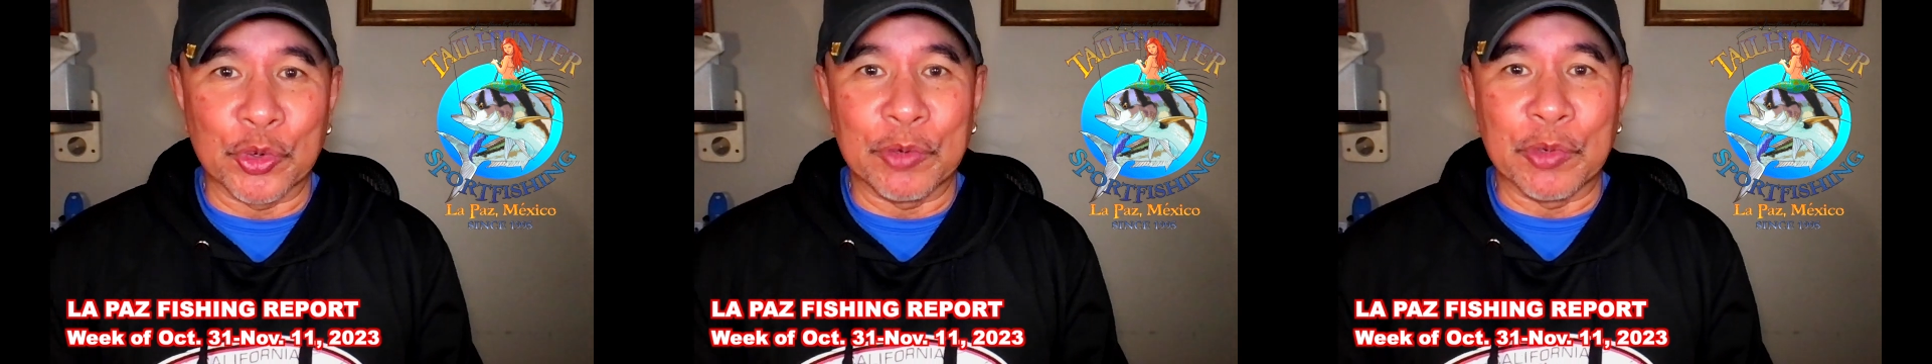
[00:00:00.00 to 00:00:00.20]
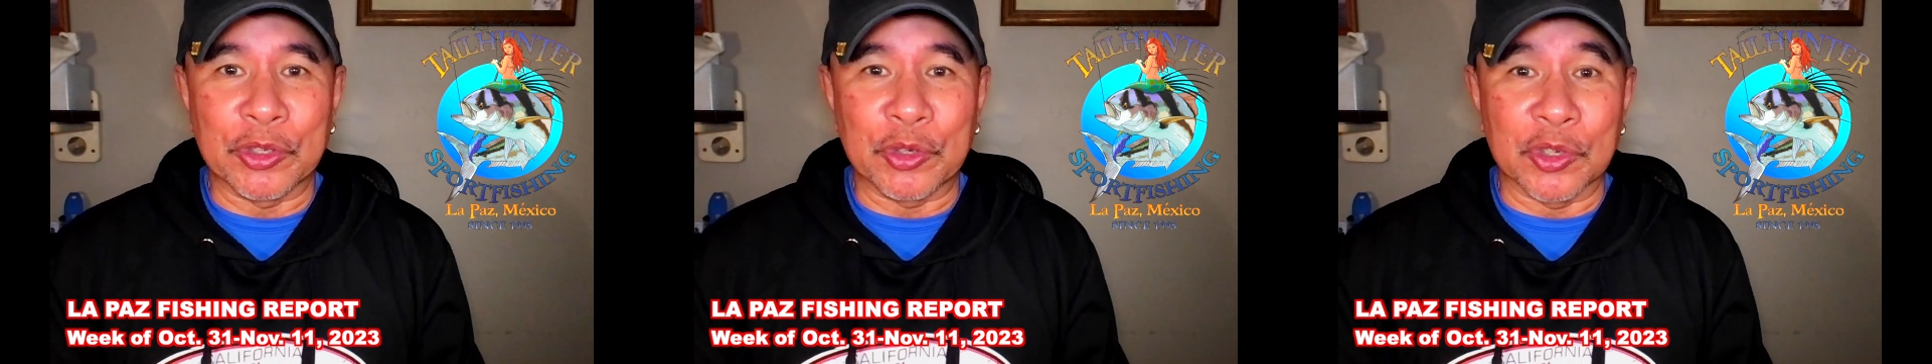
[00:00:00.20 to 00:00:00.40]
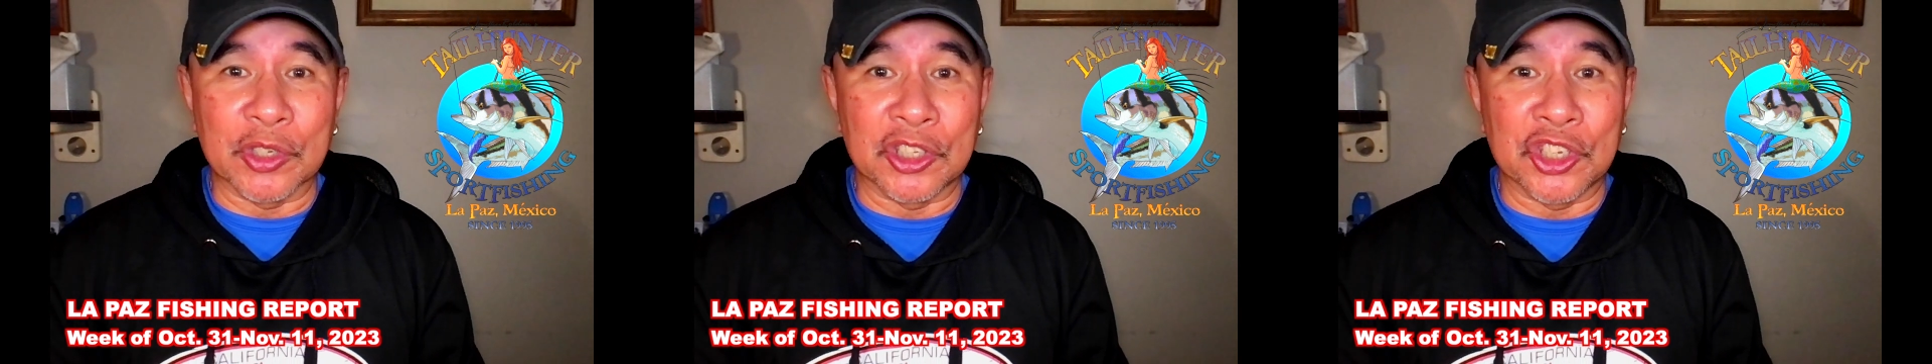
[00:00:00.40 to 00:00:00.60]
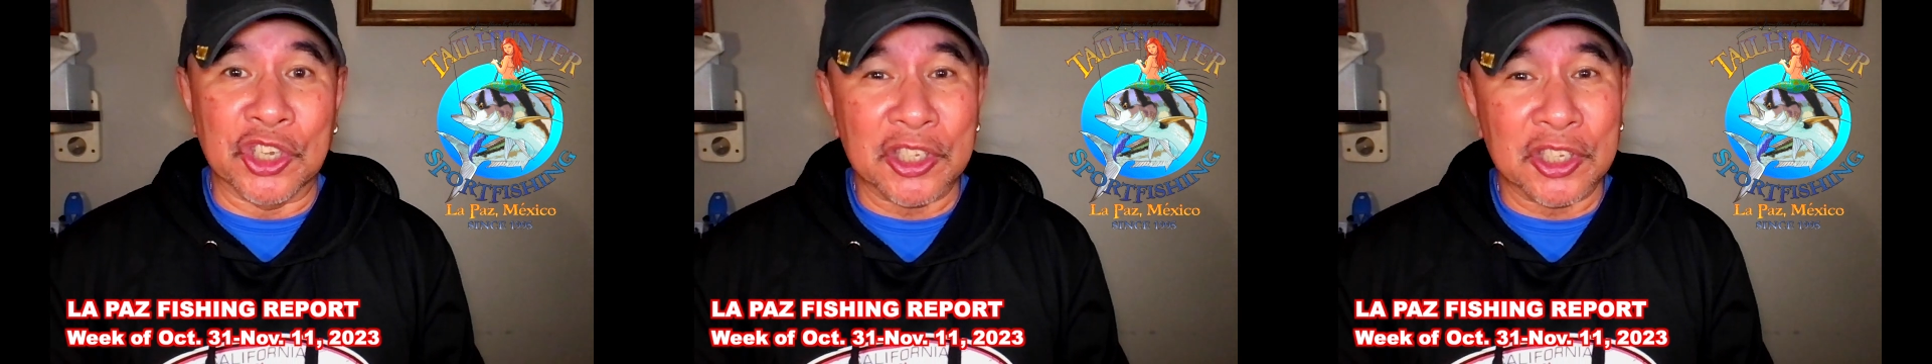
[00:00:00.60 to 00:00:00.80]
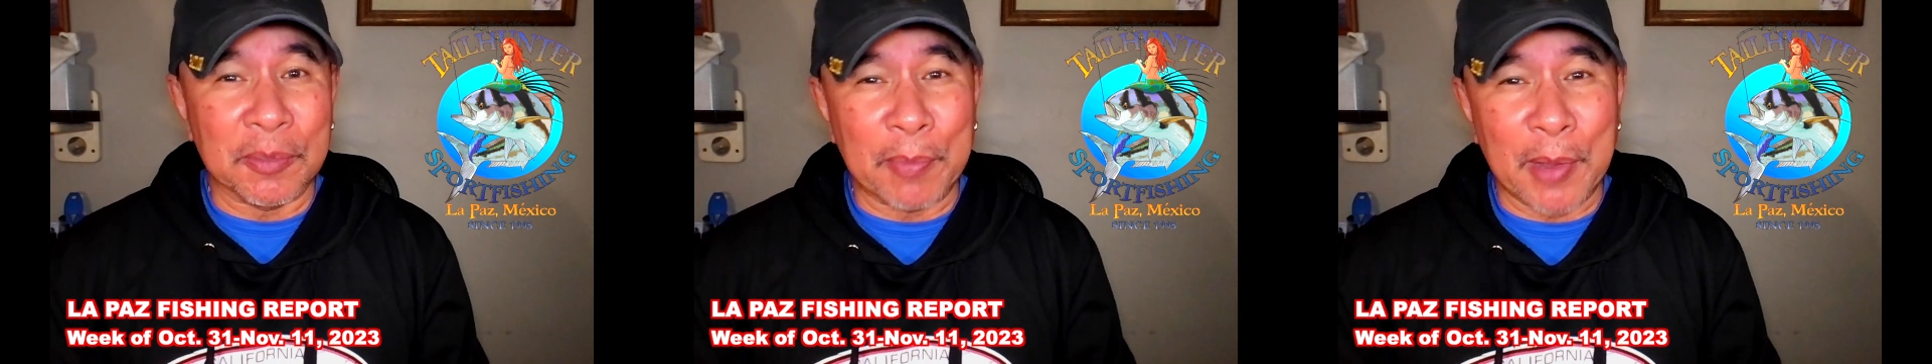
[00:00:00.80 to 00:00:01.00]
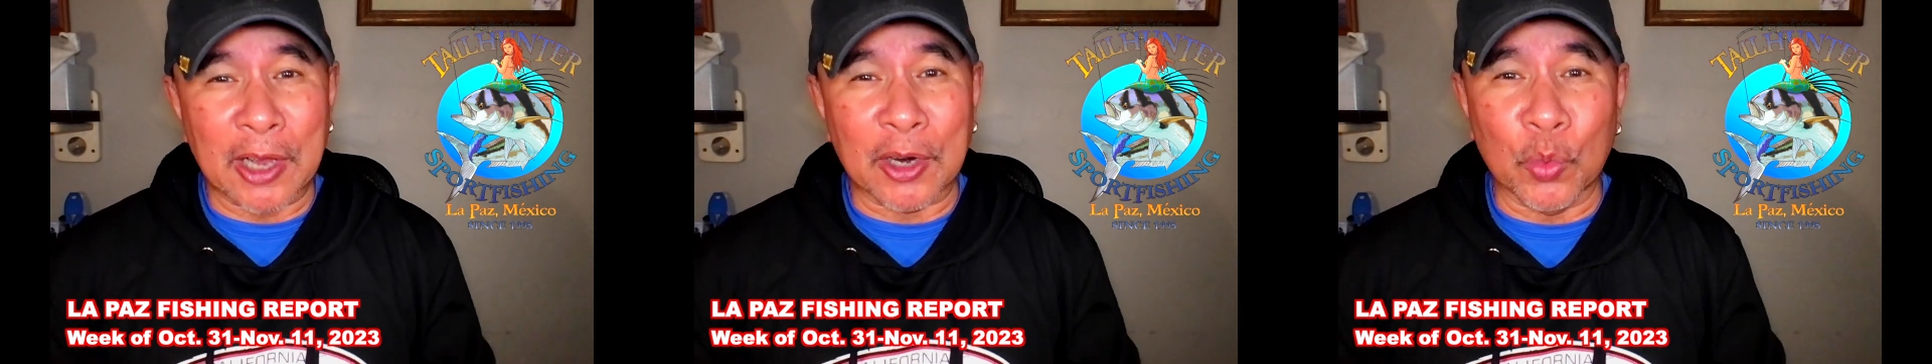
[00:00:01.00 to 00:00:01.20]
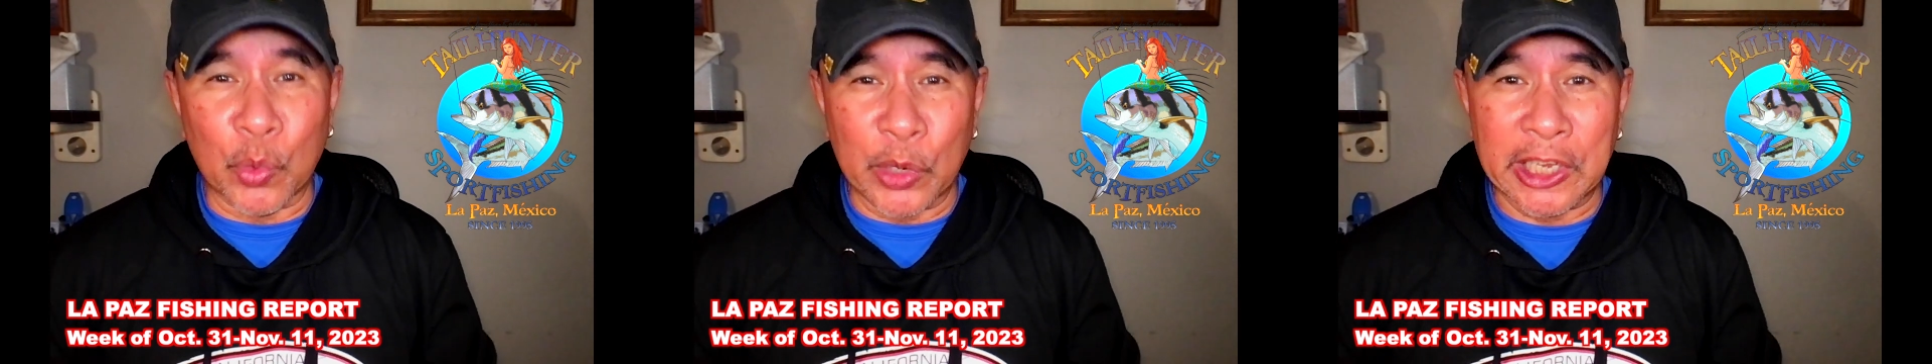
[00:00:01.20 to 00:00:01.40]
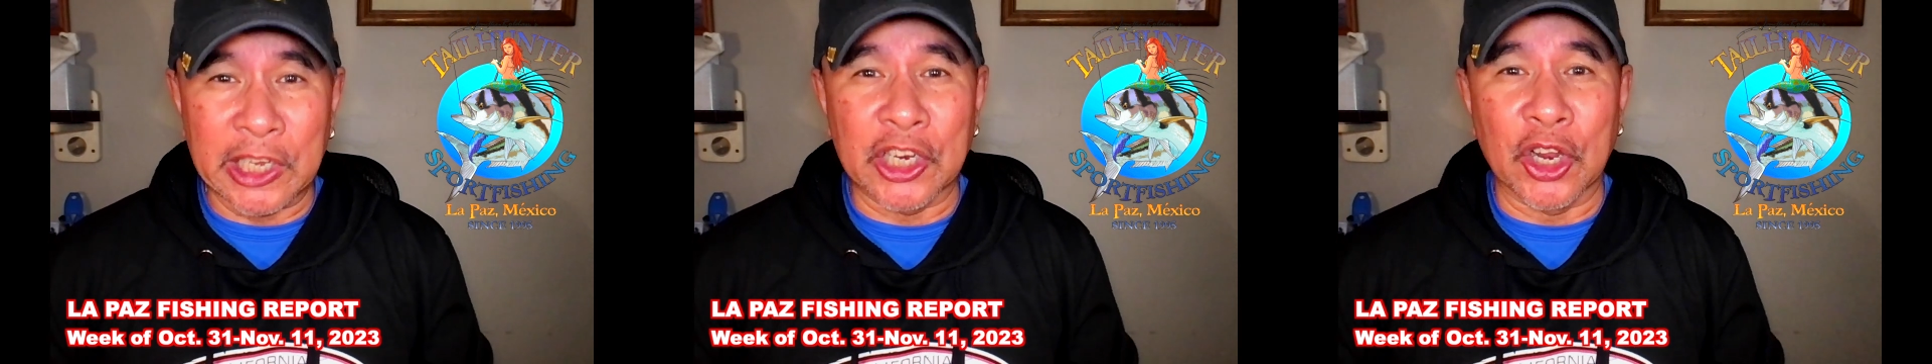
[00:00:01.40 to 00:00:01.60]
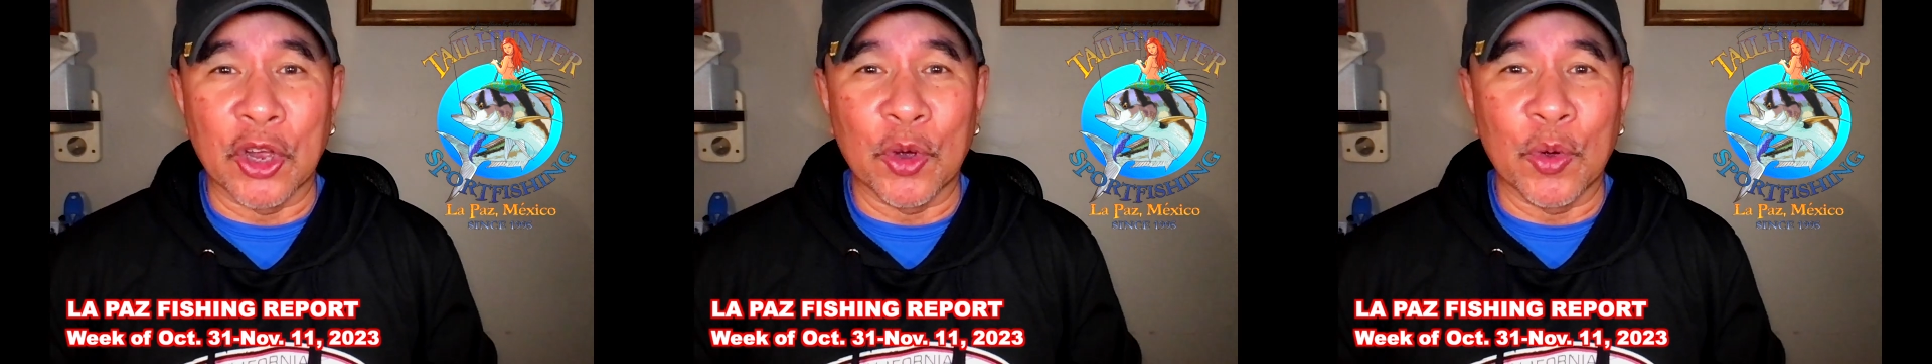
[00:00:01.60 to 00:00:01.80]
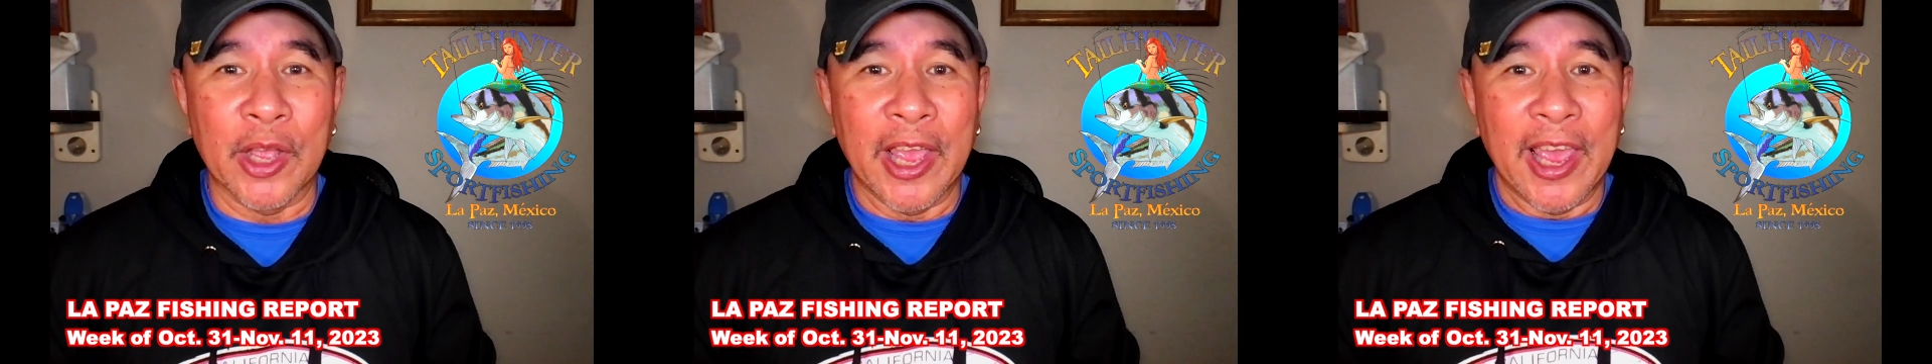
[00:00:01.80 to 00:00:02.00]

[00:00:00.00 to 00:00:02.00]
which was just about a week ago.